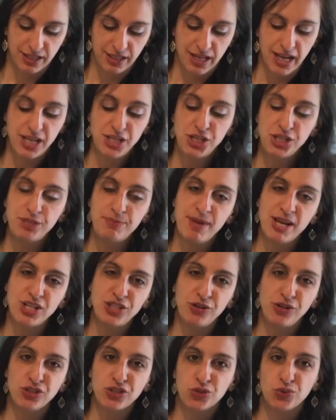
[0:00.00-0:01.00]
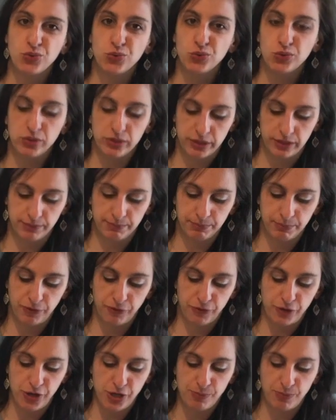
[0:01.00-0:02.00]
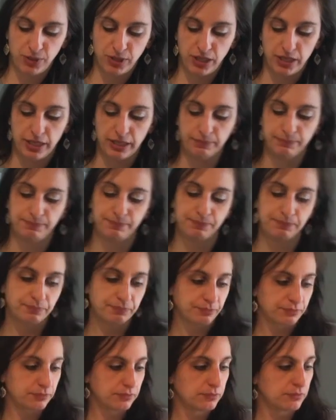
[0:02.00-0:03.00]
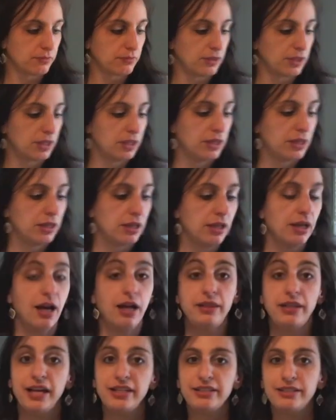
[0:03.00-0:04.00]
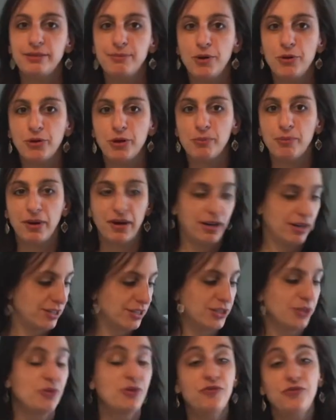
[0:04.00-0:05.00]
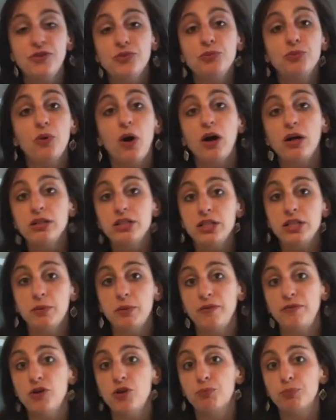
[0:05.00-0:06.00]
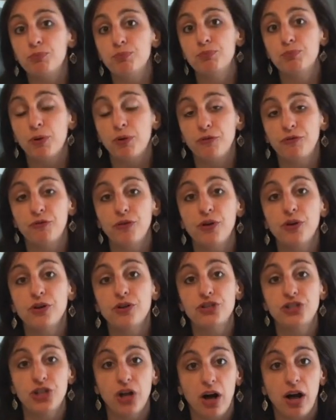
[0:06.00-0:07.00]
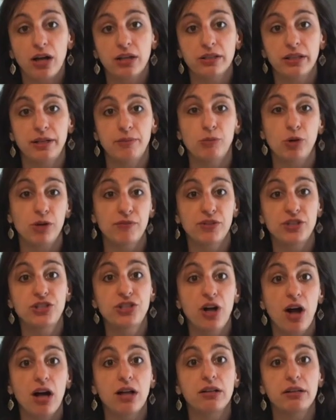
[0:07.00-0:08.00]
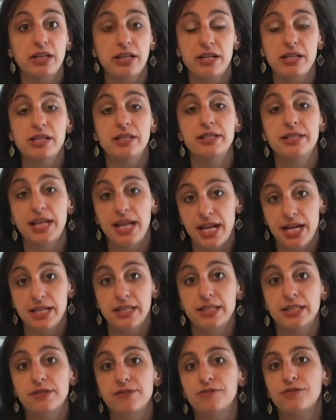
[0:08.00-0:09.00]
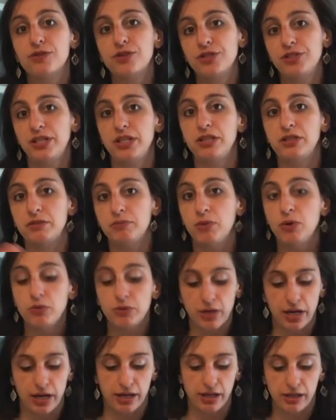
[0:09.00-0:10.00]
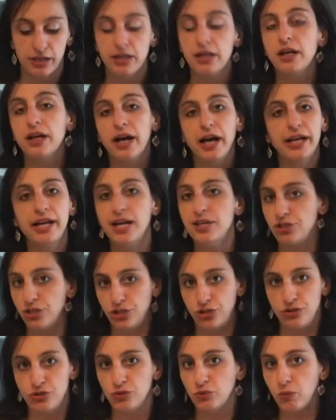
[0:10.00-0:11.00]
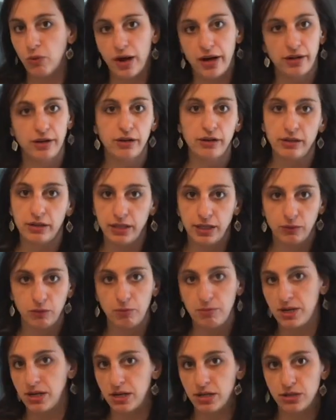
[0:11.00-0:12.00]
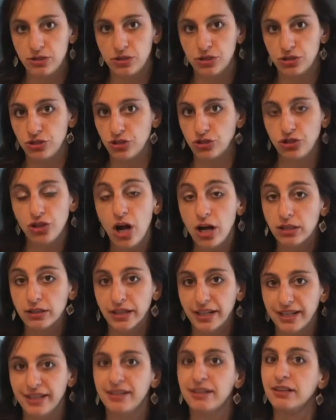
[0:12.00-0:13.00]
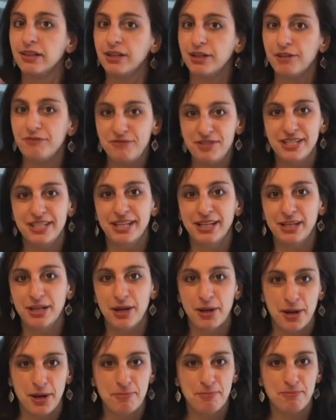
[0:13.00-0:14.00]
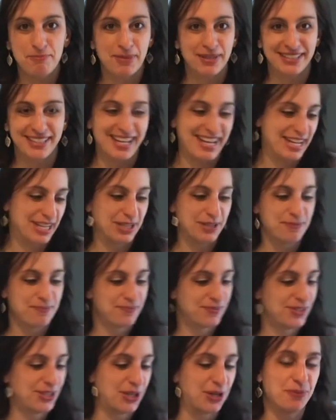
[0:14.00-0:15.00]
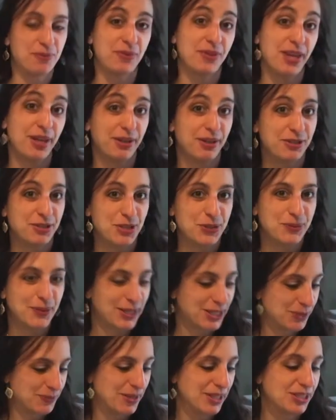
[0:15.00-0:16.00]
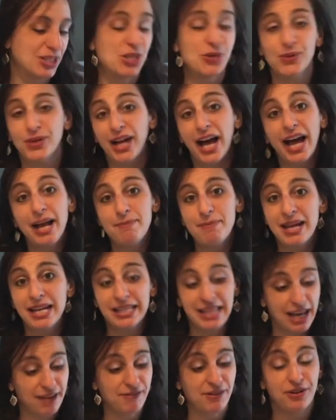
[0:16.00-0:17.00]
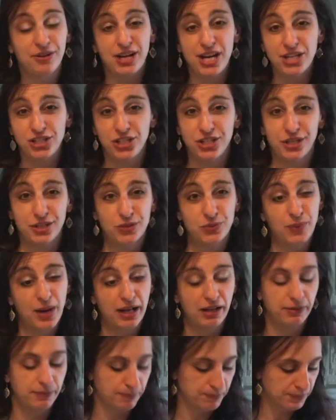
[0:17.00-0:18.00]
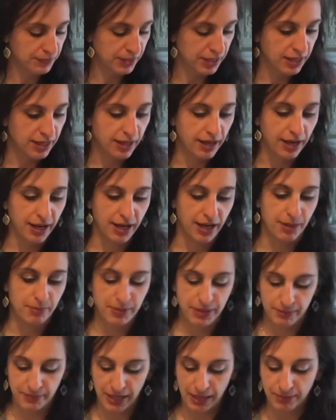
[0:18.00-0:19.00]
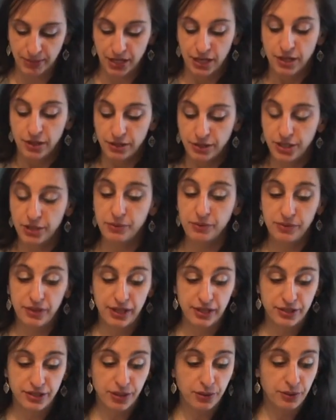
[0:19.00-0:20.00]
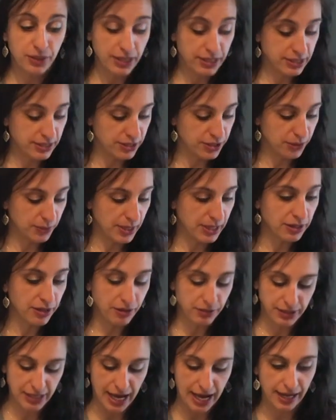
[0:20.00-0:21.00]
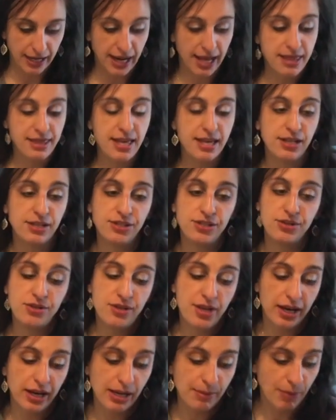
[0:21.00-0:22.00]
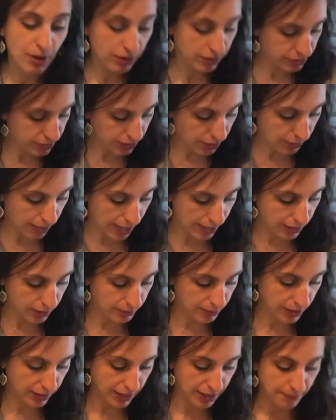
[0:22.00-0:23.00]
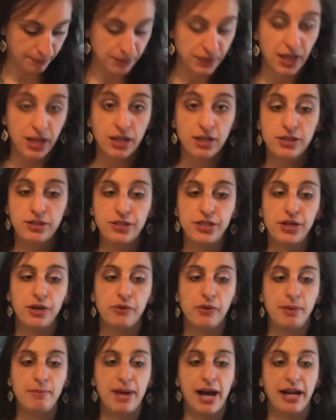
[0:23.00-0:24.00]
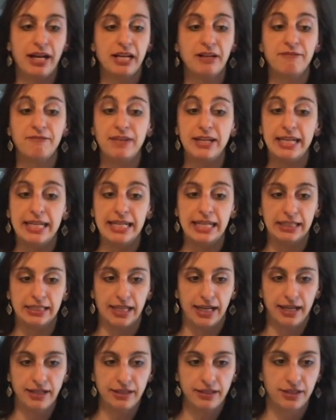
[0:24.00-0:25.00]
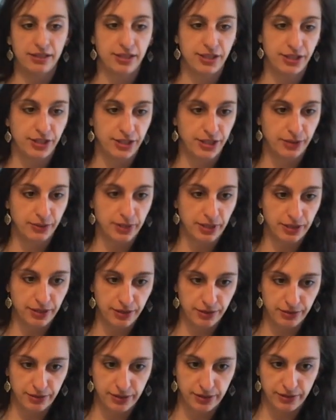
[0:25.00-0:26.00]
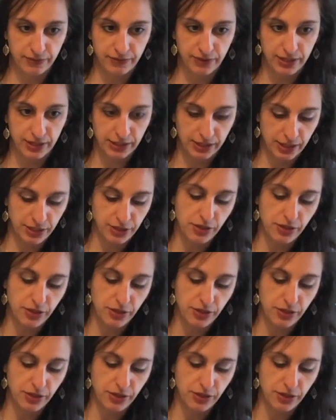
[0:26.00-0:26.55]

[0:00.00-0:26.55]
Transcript: And just make sure it's cooled before you put it in. And that's the mocha part. So if you prefer chocolate, more of a chocolatey taste versus mocha, again, just use water and it will be just a chocolate vegan bundt cake. So that also works well too. And I make that variation as well. Sometimes. So in goes that, and then to that I'm also adding, so I'm adding vanilla. So in goes the vanilla.